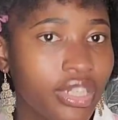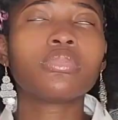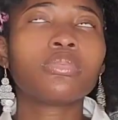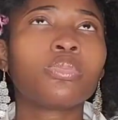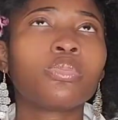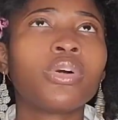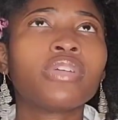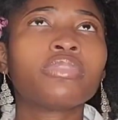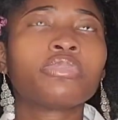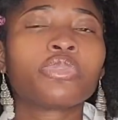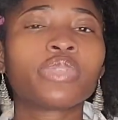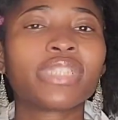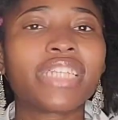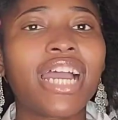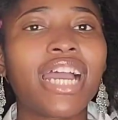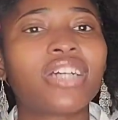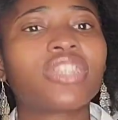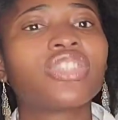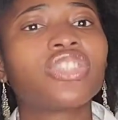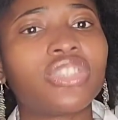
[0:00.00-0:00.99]
What
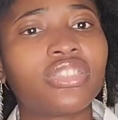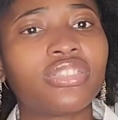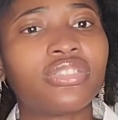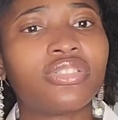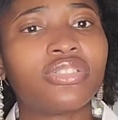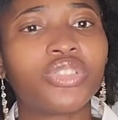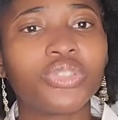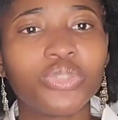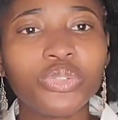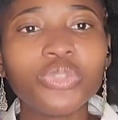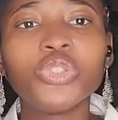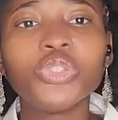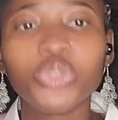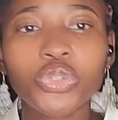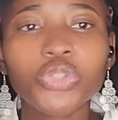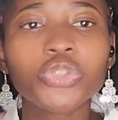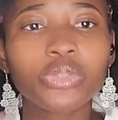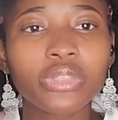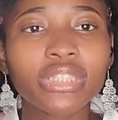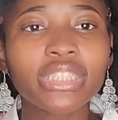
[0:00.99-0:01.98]
reaction do you
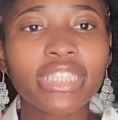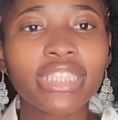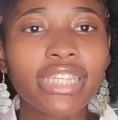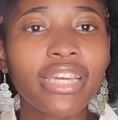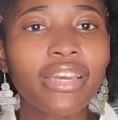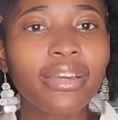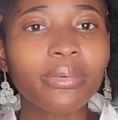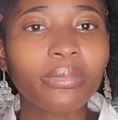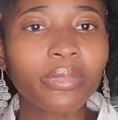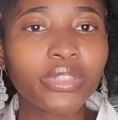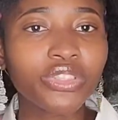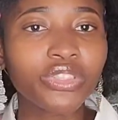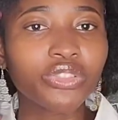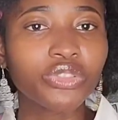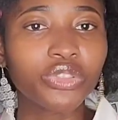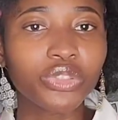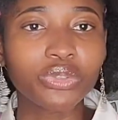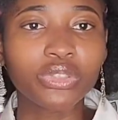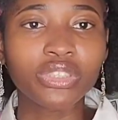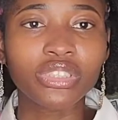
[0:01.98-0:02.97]
usually get when you
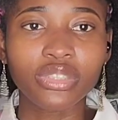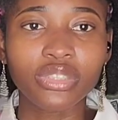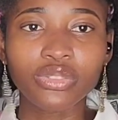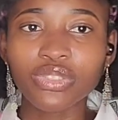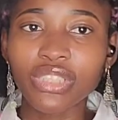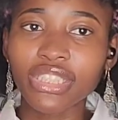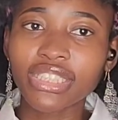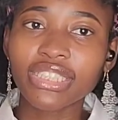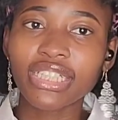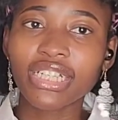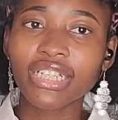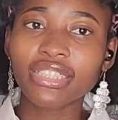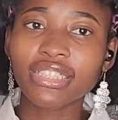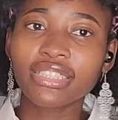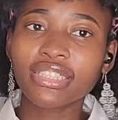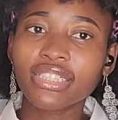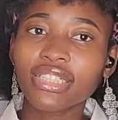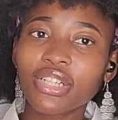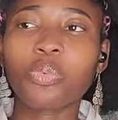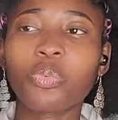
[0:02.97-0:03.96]
do stuff like that?
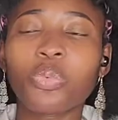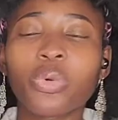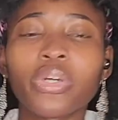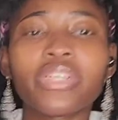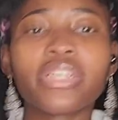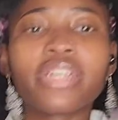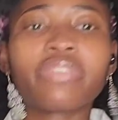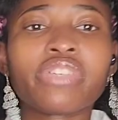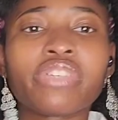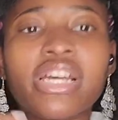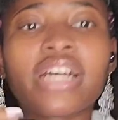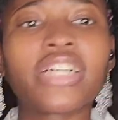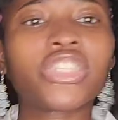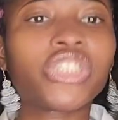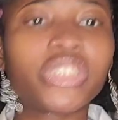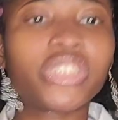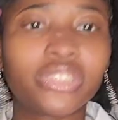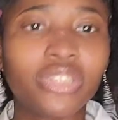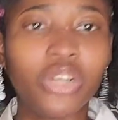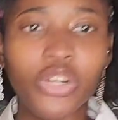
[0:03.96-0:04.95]
What
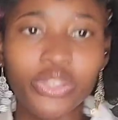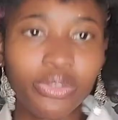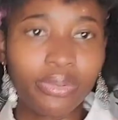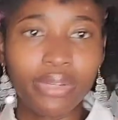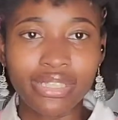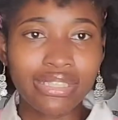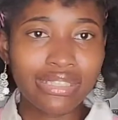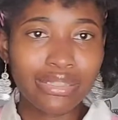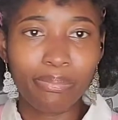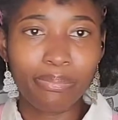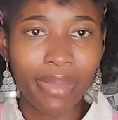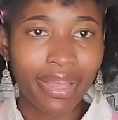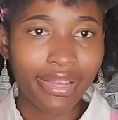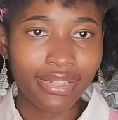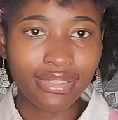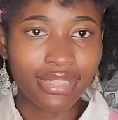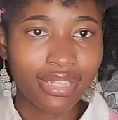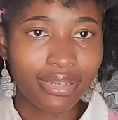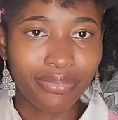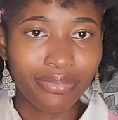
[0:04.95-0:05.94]
reaction are you
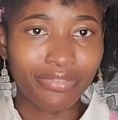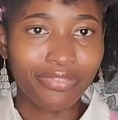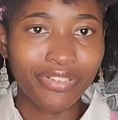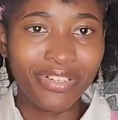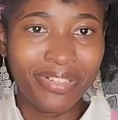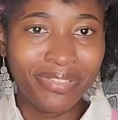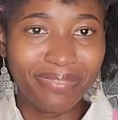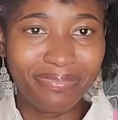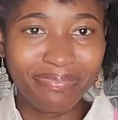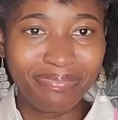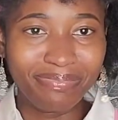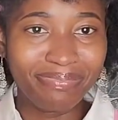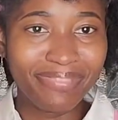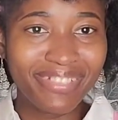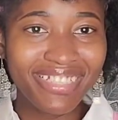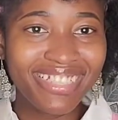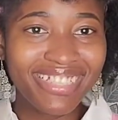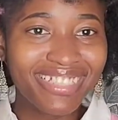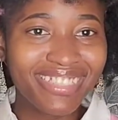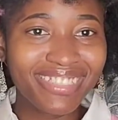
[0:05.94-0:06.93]
expecting from
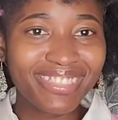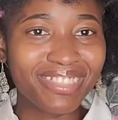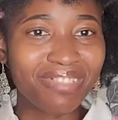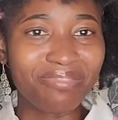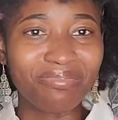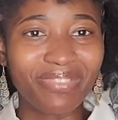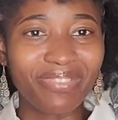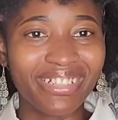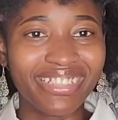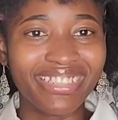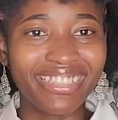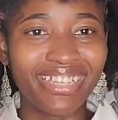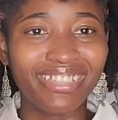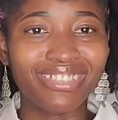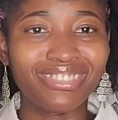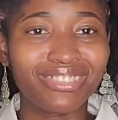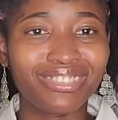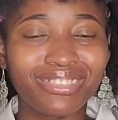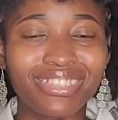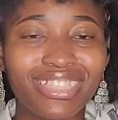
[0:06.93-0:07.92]
someone that you
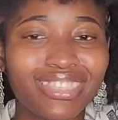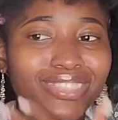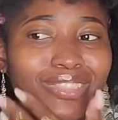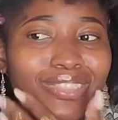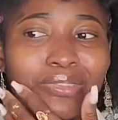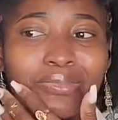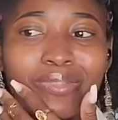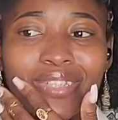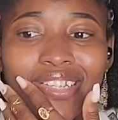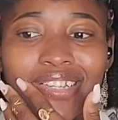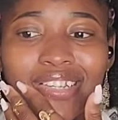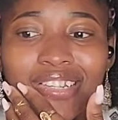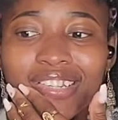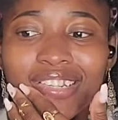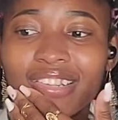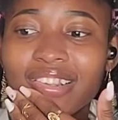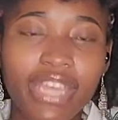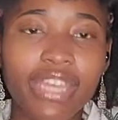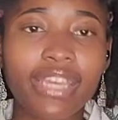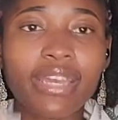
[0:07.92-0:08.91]
do that to?
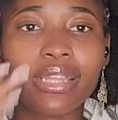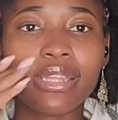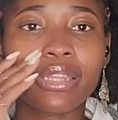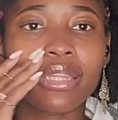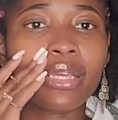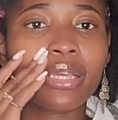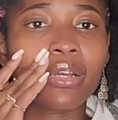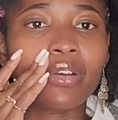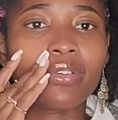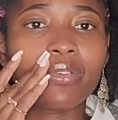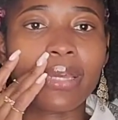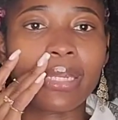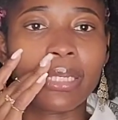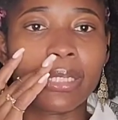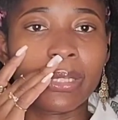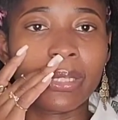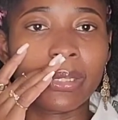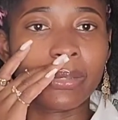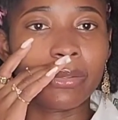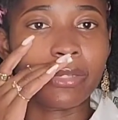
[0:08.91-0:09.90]
Because I can't think of any
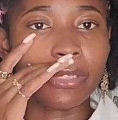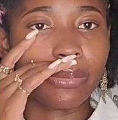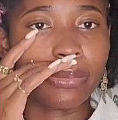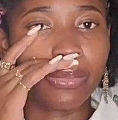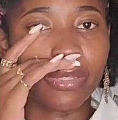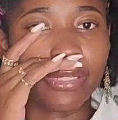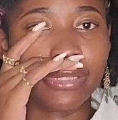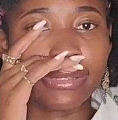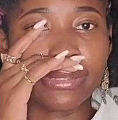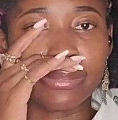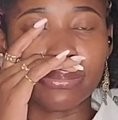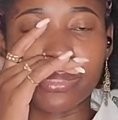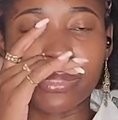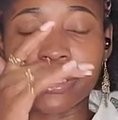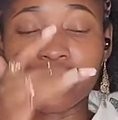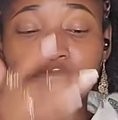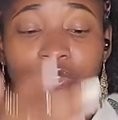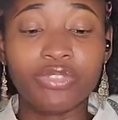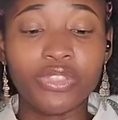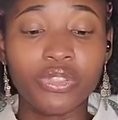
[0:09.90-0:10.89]
other response but
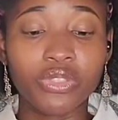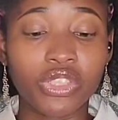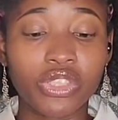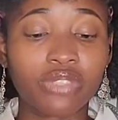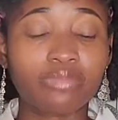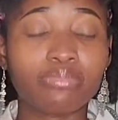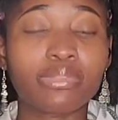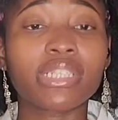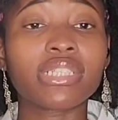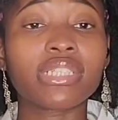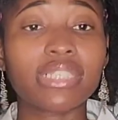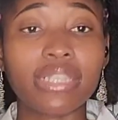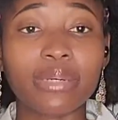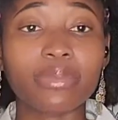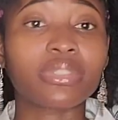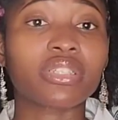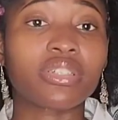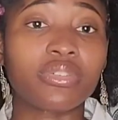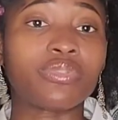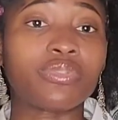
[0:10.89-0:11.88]
confusion, because I
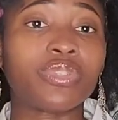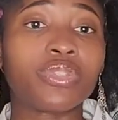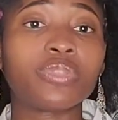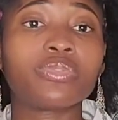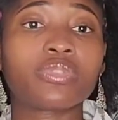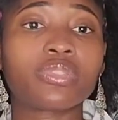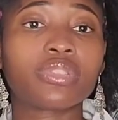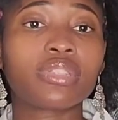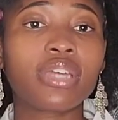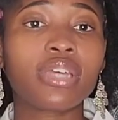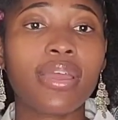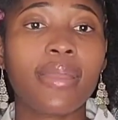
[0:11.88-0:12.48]
was confused.